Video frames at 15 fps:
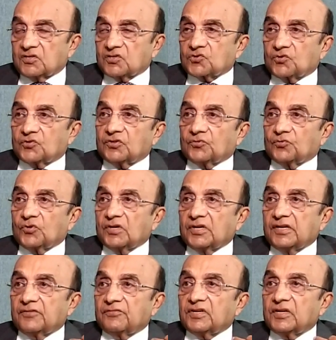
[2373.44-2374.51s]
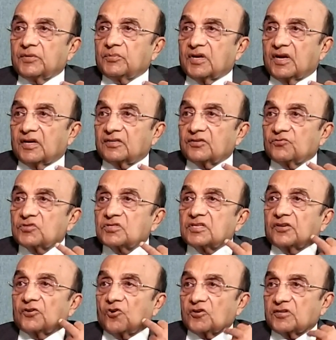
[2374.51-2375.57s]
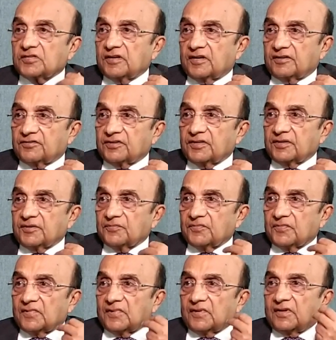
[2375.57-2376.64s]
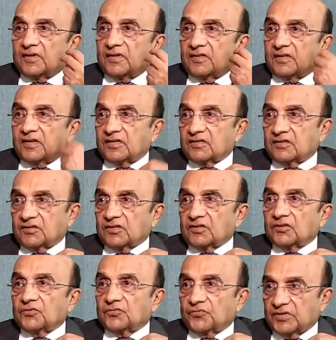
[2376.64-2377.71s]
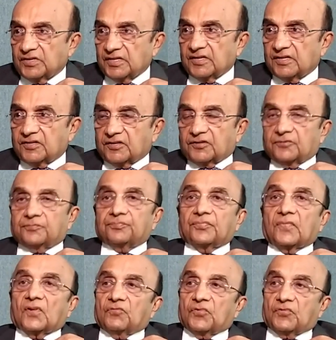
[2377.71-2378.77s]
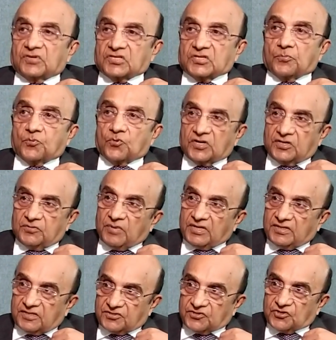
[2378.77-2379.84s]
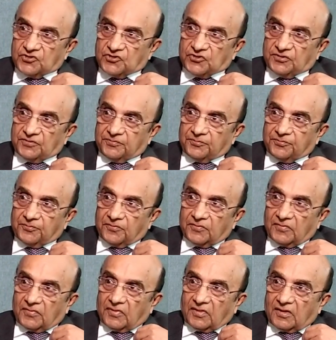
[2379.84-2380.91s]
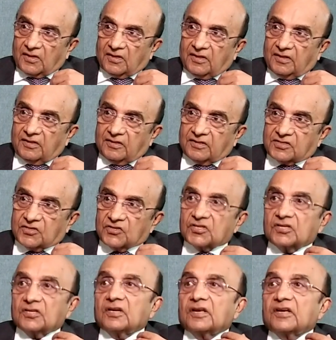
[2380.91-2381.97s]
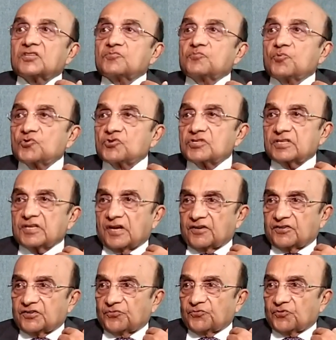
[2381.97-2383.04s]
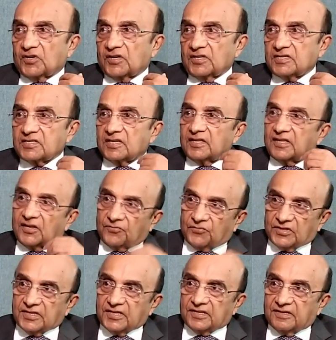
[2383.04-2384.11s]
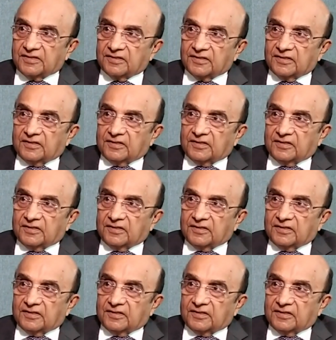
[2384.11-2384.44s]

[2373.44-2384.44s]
So the only available artery was carotid artery, and that we did. We were supported by the surgeon, and the surgeon exposed the artery for us, and then we did.